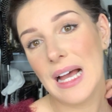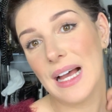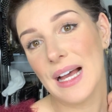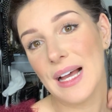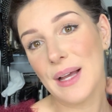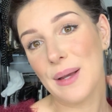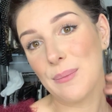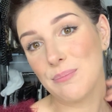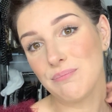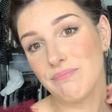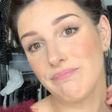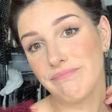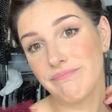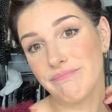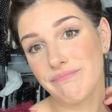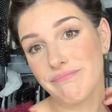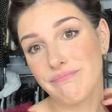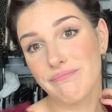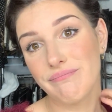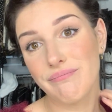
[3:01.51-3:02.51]
Um,
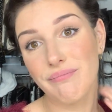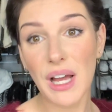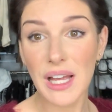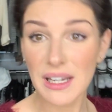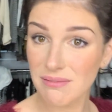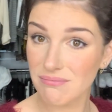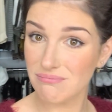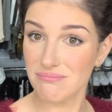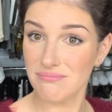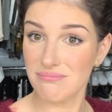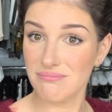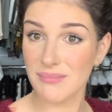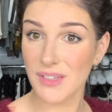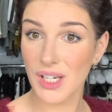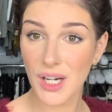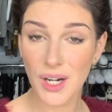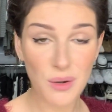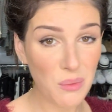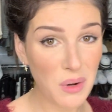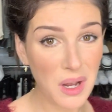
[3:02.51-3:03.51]
but
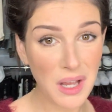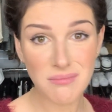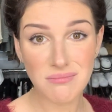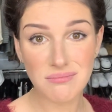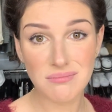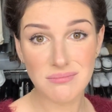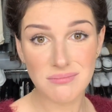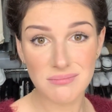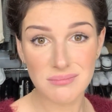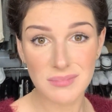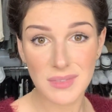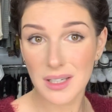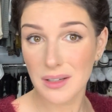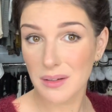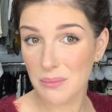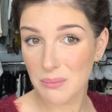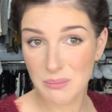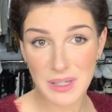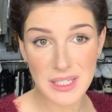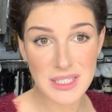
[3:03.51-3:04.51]
you know what? A
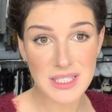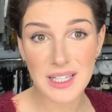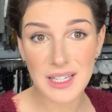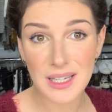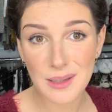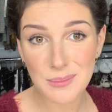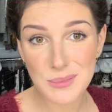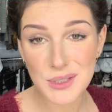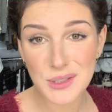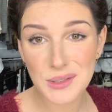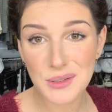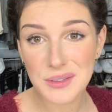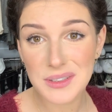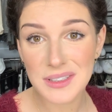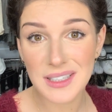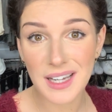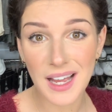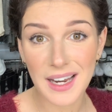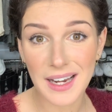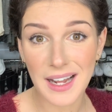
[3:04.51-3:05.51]
messy updo's
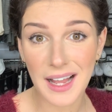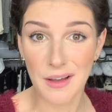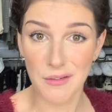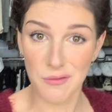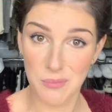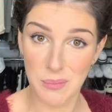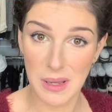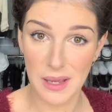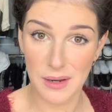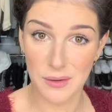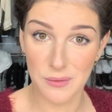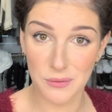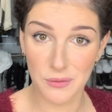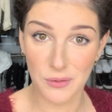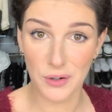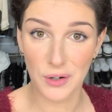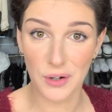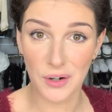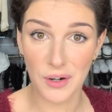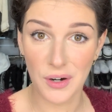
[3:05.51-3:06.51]
not half bad
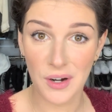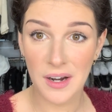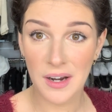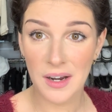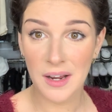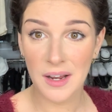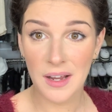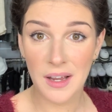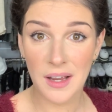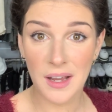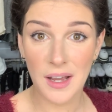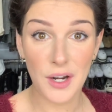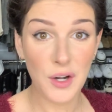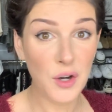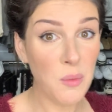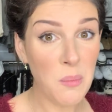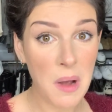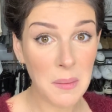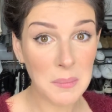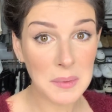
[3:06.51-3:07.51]
for a
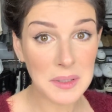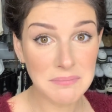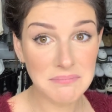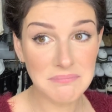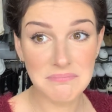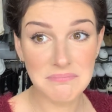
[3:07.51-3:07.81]
new mama.